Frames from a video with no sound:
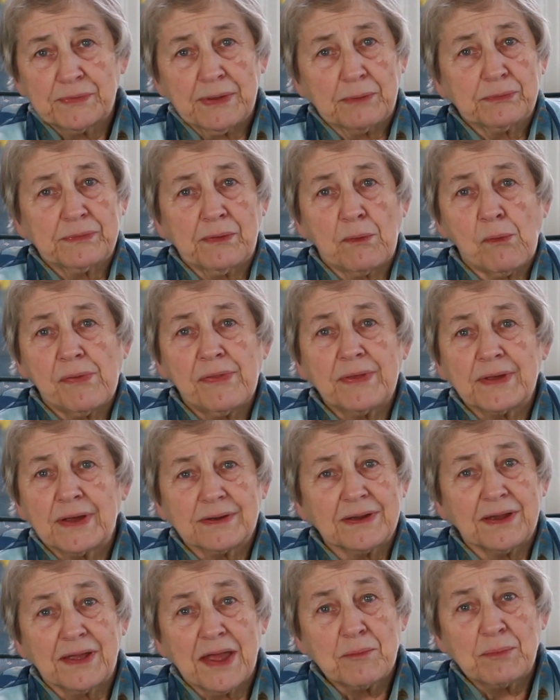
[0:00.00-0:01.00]
That was the only thing I
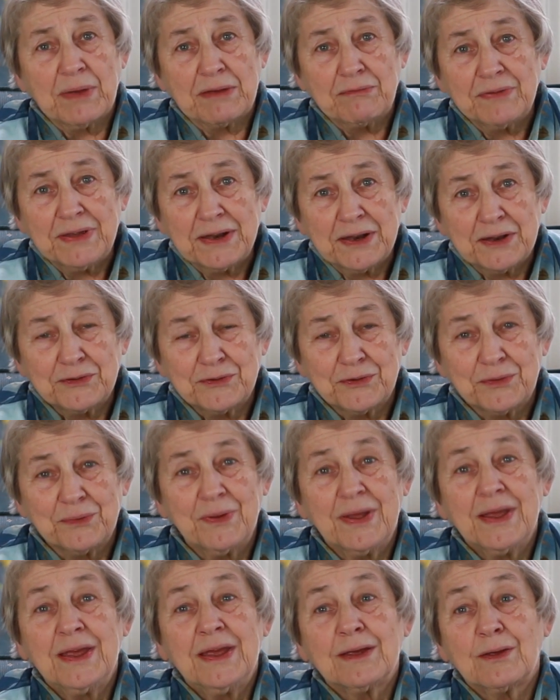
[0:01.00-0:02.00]
could get my feet into,
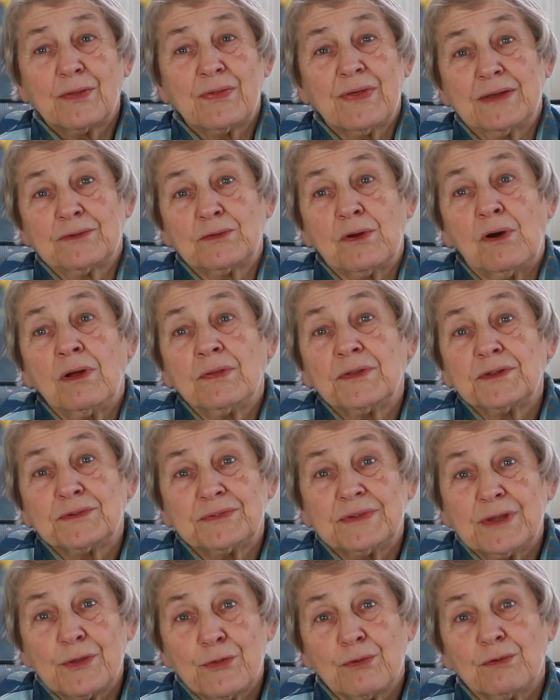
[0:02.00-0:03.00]
because she has all this
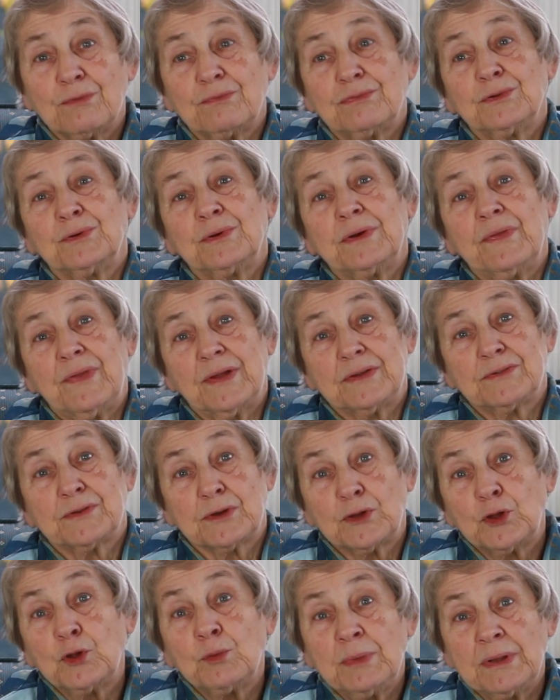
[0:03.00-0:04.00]
tissue fluid that's
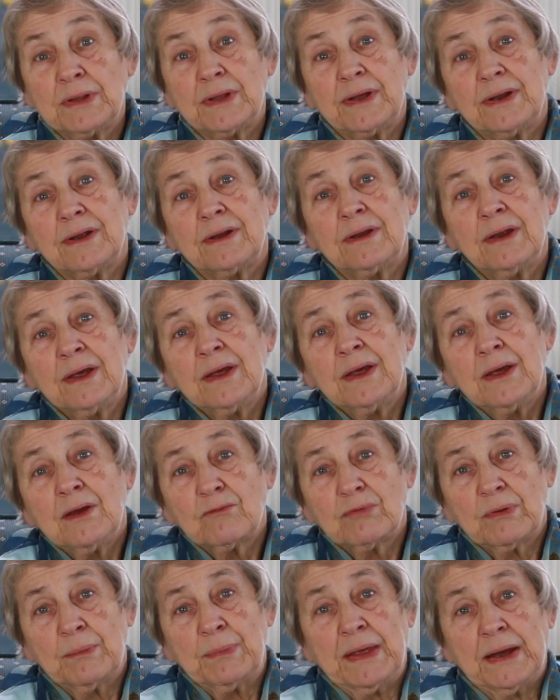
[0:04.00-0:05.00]
accumulated
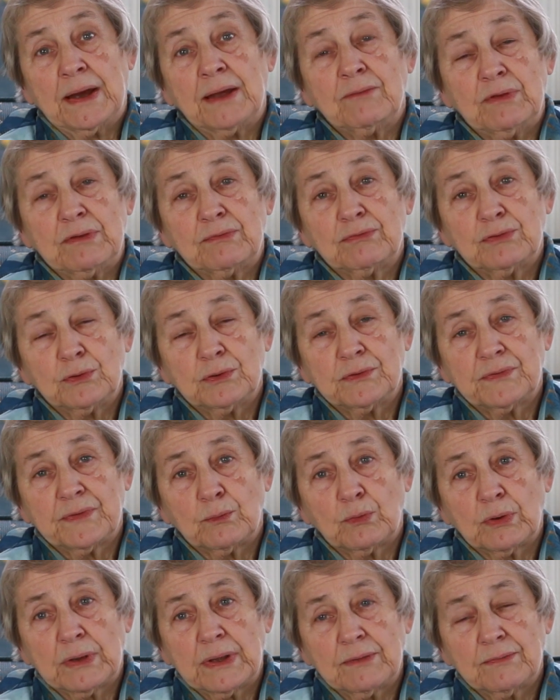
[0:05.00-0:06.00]
from the IV fluids that
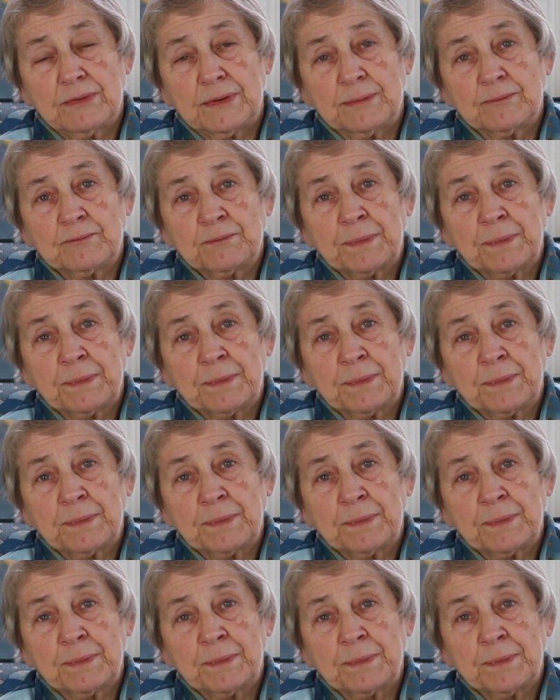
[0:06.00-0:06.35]
were given.